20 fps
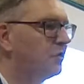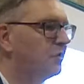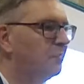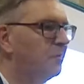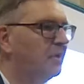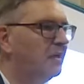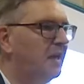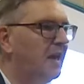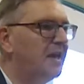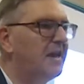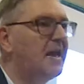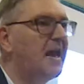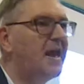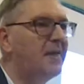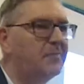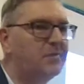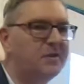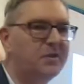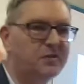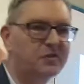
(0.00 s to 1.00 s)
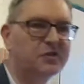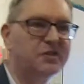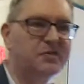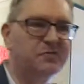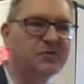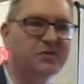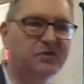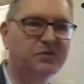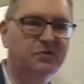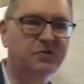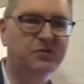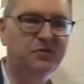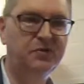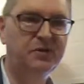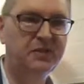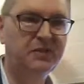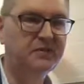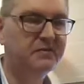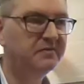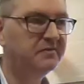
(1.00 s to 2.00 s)
should be a happy Christmas story?
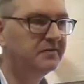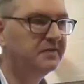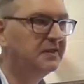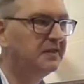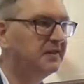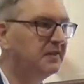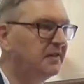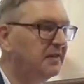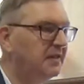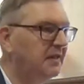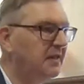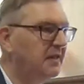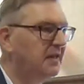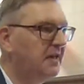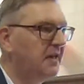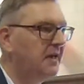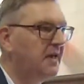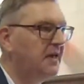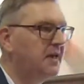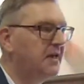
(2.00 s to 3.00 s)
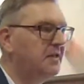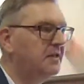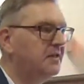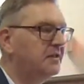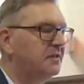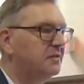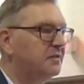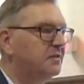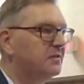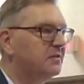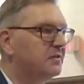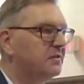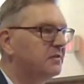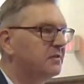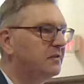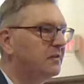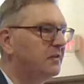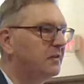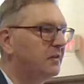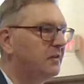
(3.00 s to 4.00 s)
Hints
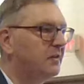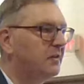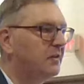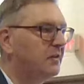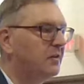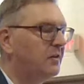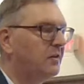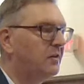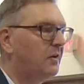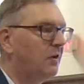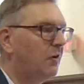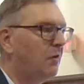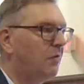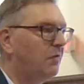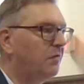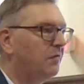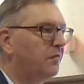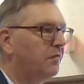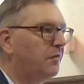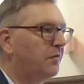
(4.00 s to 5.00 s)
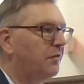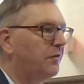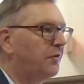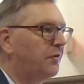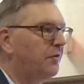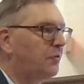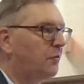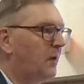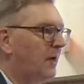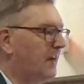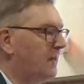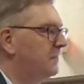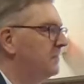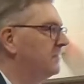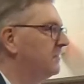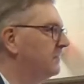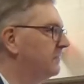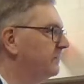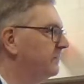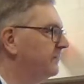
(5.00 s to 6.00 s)
of threat,
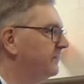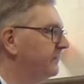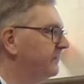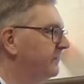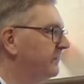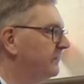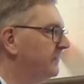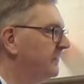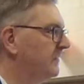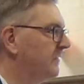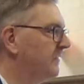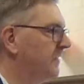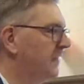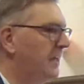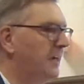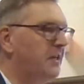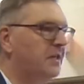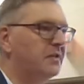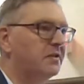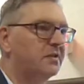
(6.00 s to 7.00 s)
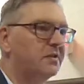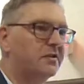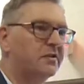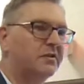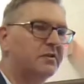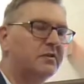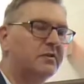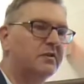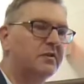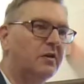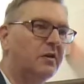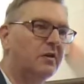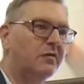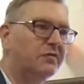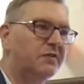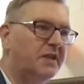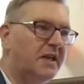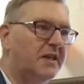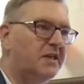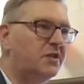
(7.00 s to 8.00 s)
hints
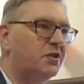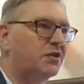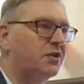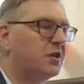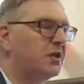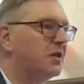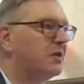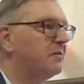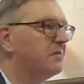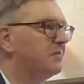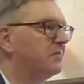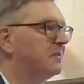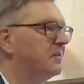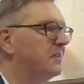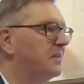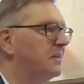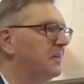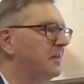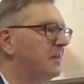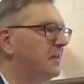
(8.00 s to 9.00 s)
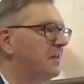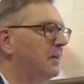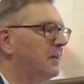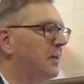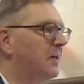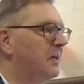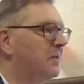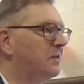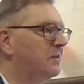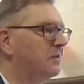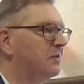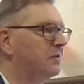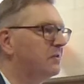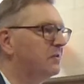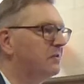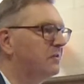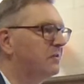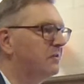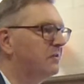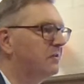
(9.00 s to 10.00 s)
of danger,
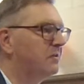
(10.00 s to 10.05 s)
hints